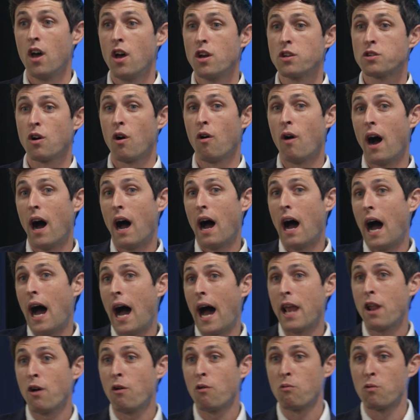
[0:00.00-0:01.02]
So
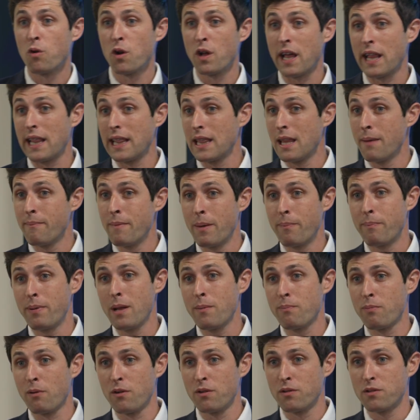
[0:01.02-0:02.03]
I don't really limit
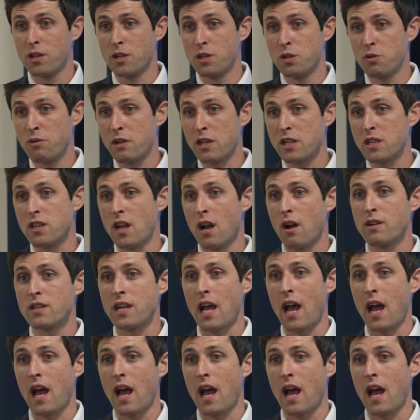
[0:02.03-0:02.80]
people to doing stairs